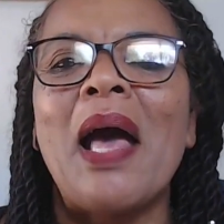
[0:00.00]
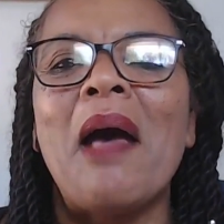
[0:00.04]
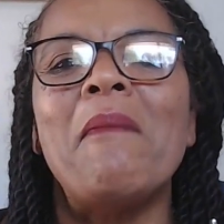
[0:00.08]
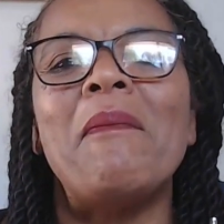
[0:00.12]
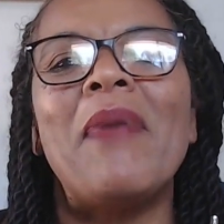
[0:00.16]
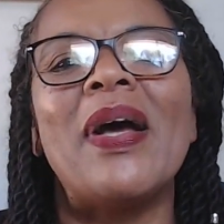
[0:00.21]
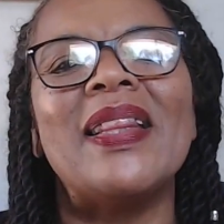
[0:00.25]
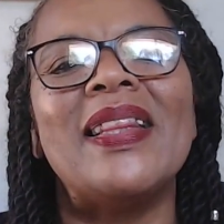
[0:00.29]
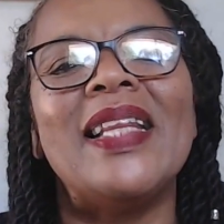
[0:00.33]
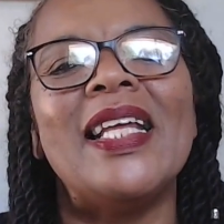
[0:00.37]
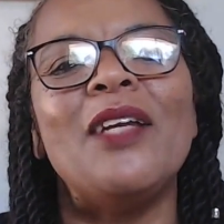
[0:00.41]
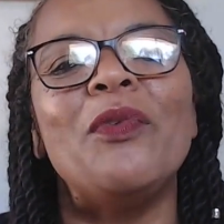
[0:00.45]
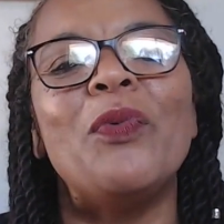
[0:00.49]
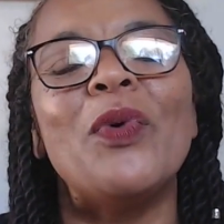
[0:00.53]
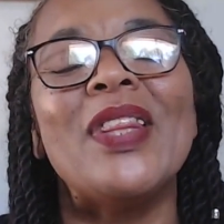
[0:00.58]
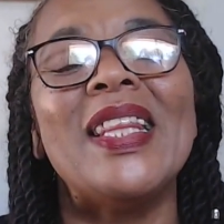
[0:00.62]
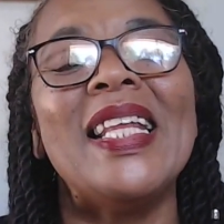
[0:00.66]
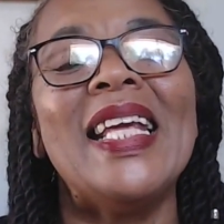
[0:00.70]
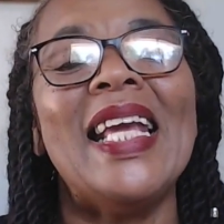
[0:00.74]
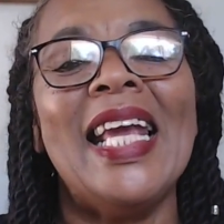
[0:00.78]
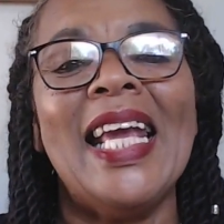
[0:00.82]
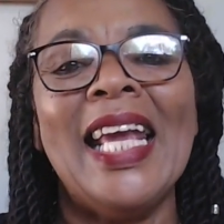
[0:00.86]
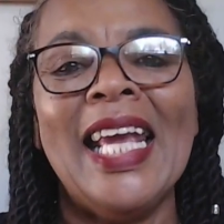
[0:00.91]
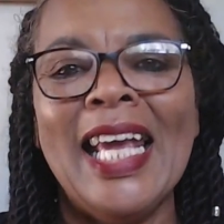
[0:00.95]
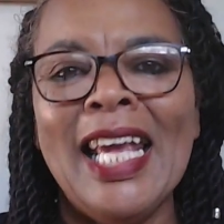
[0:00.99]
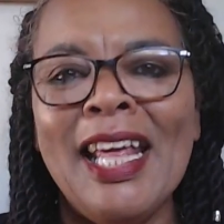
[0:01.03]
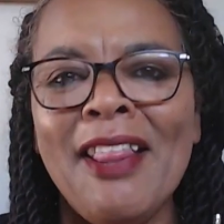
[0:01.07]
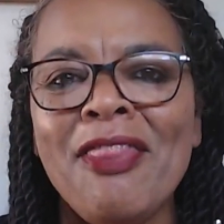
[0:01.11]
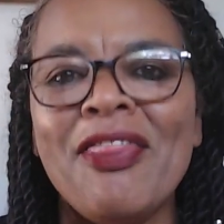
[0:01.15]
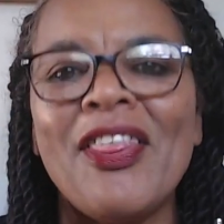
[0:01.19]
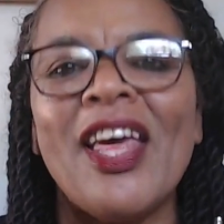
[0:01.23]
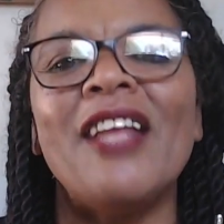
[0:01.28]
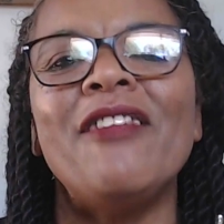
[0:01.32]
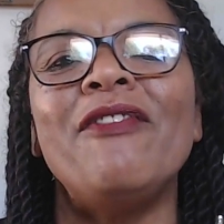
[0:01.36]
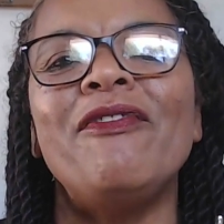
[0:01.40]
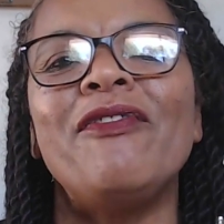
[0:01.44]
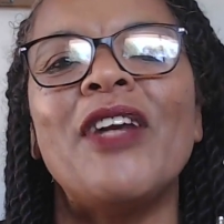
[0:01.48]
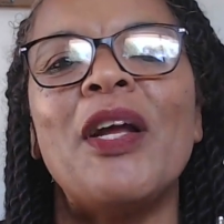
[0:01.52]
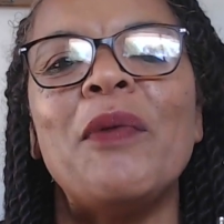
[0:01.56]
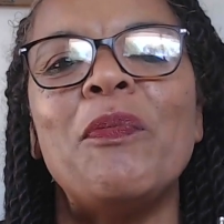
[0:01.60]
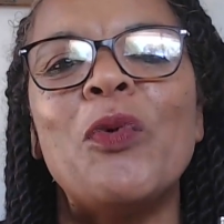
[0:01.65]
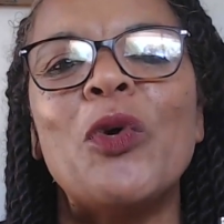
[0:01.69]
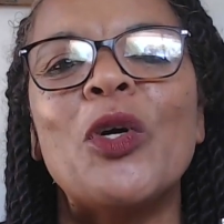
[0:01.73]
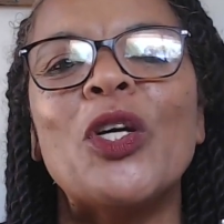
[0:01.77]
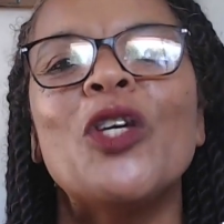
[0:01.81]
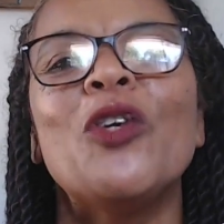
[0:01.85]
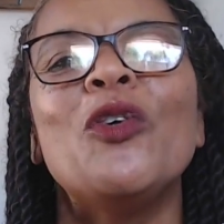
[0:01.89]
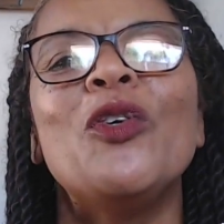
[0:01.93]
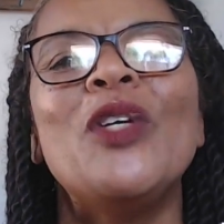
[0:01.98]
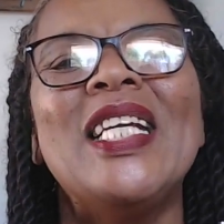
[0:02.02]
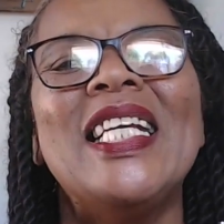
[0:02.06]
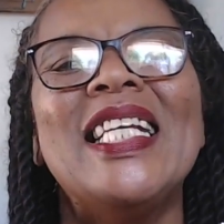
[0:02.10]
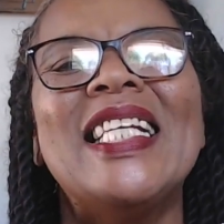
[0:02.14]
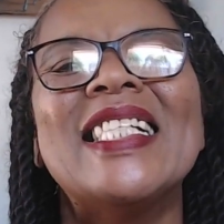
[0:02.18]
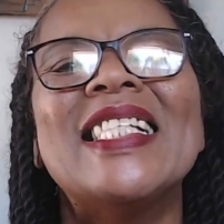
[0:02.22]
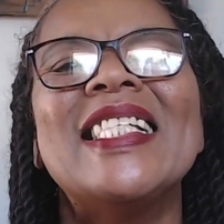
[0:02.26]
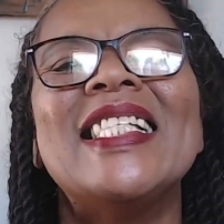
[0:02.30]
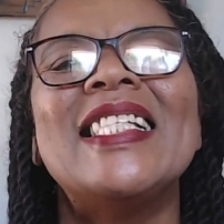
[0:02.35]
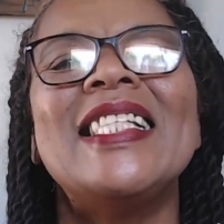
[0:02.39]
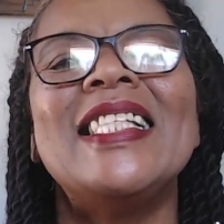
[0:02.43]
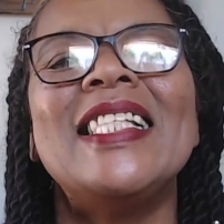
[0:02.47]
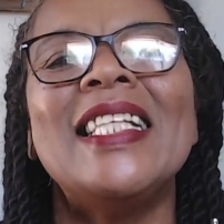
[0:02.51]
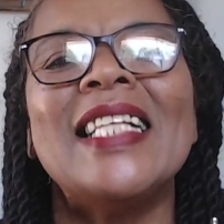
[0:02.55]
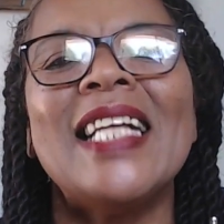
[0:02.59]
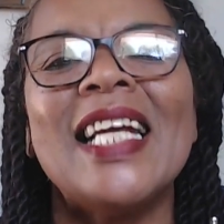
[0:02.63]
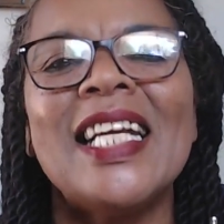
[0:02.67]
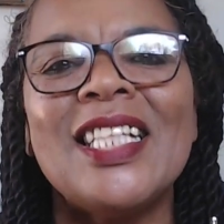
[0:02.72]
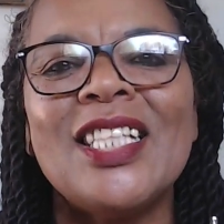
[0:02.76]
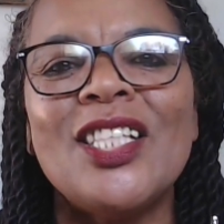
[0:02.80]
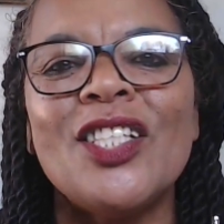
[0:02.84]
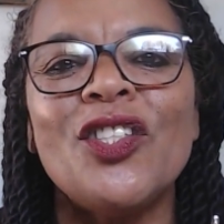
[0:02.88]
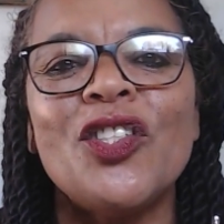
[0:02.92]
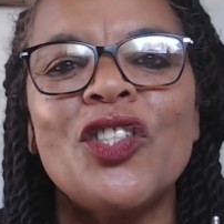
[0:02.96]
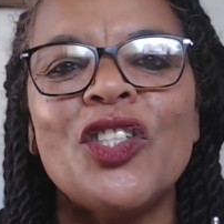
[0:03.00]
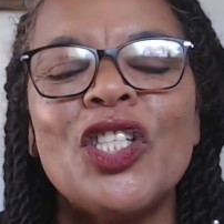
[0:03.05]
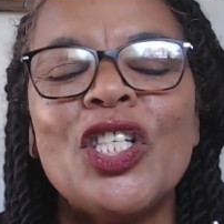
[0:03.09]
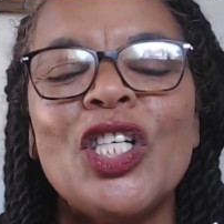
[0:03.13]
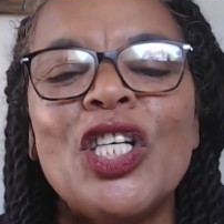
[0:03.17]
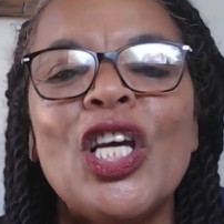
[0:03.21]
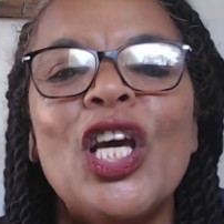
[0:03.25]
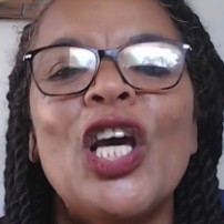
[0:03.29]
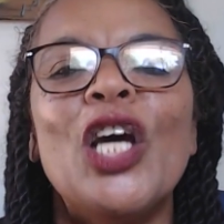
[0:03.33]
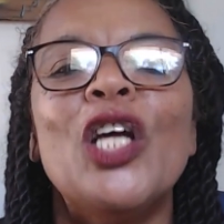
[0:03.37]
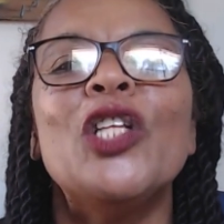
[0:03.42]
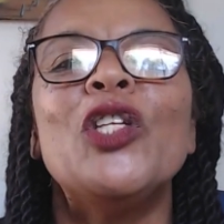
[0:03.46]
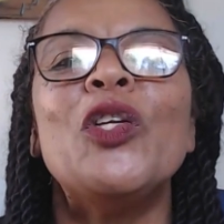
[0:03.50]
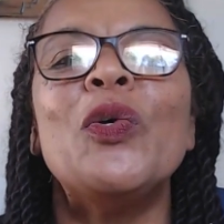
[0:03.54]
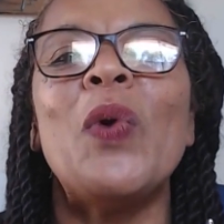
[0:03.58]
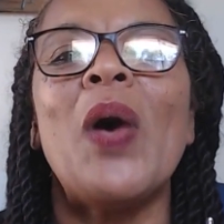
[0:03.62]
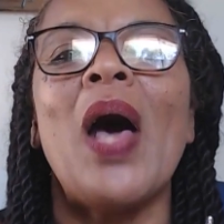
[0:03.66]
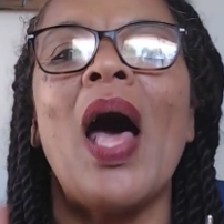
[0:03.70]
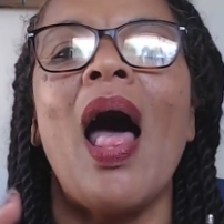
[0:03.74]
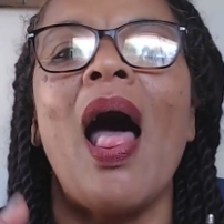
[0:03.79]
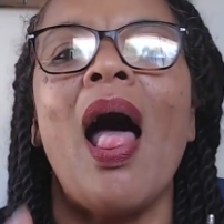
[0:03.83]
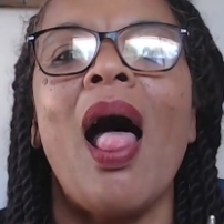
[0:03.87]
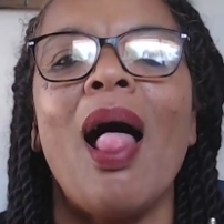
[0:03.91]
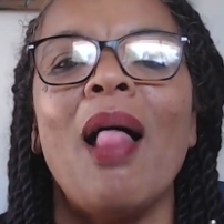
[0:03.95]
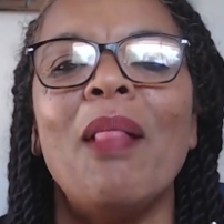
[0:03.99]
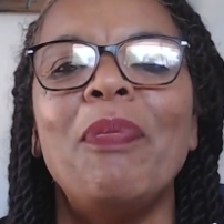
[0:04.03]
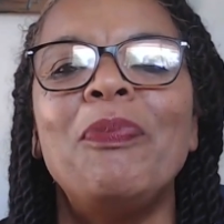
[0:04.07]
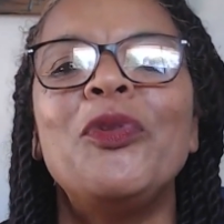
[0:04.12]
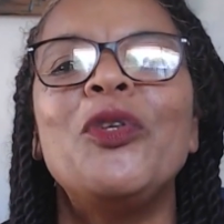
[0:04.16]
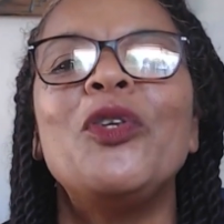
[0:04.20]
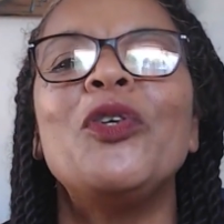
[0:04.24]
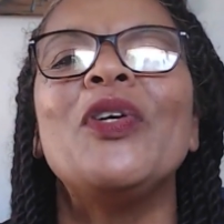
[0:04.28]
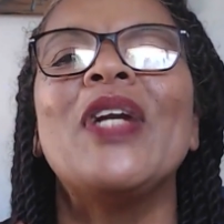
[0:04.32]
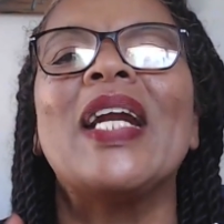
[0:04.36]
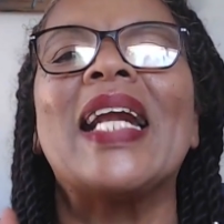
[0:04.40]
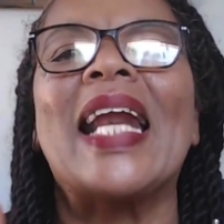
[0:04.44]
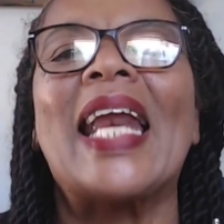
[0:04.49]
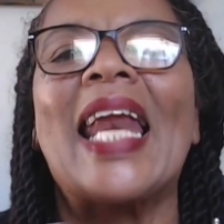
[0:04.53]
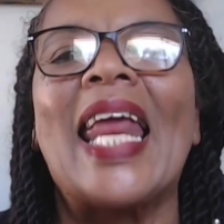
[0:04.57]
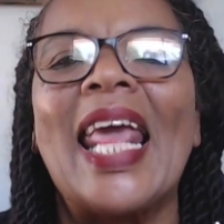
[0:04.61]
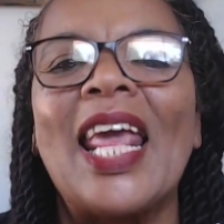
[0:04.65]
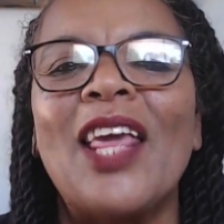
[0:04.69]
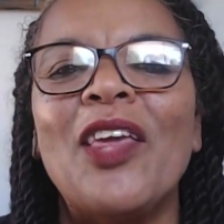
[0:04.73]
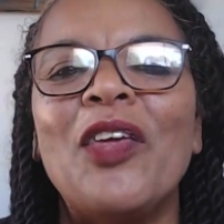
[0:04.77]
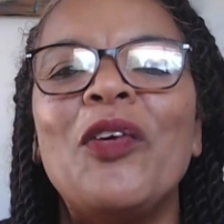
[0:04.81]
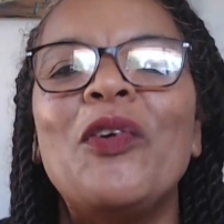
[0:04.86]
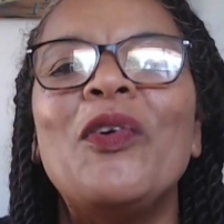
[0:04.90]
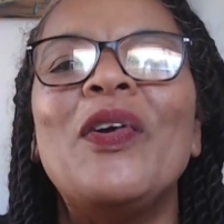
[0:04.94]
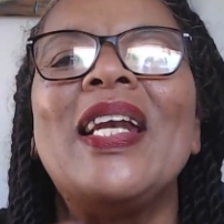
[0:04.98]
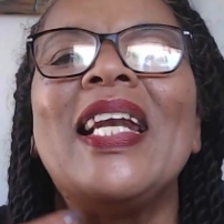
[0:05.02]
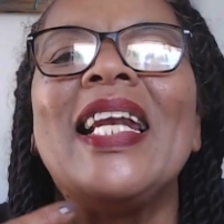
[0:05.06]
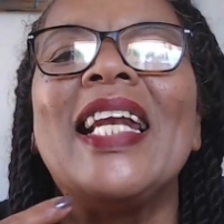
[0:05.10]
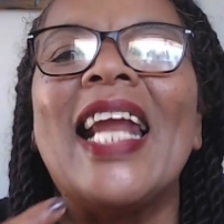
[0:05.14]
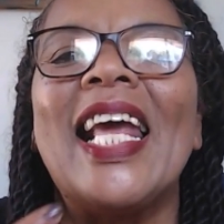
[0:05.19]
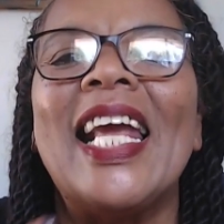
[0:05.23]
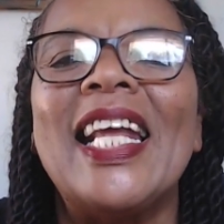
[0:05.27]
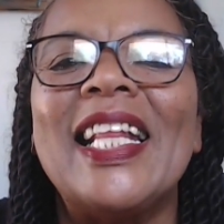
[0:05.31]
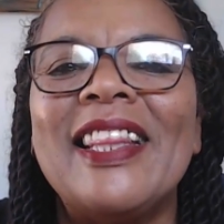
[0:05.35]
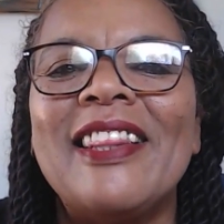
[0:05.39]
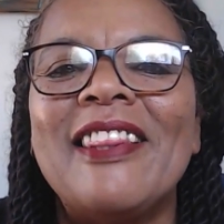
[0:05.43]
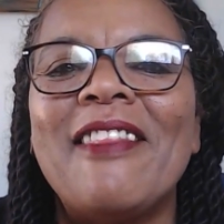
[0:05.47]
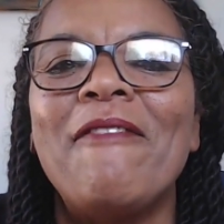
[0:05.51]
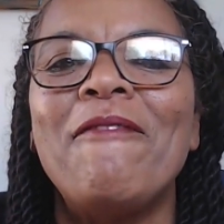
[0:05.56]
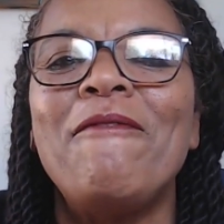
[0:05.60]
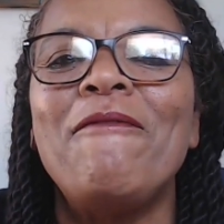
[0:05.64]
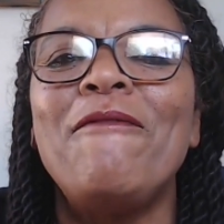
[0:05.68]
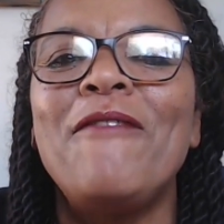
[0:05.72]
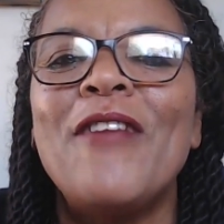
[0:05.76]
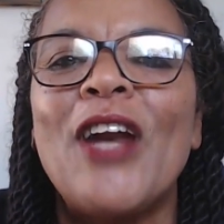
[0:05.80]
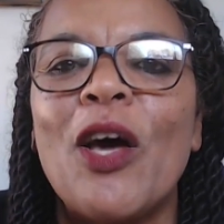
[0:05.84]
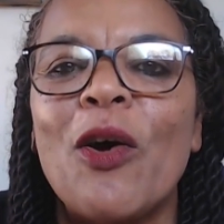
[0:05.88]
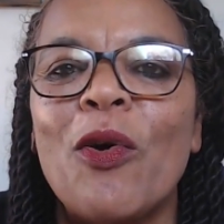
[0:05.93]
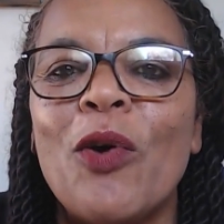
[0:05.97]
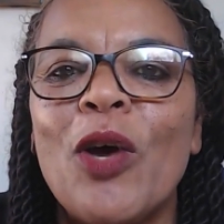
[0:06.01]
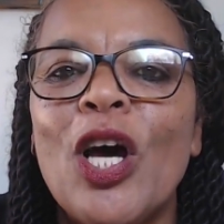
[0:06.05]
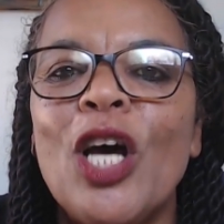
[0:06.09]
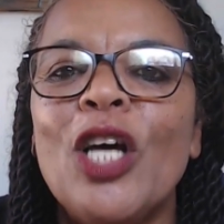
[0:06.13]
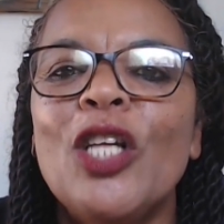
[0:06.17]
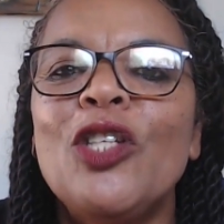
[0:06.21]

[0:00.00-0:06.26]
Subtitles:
but then within that framework, you need a strategy to help to regulate the flow,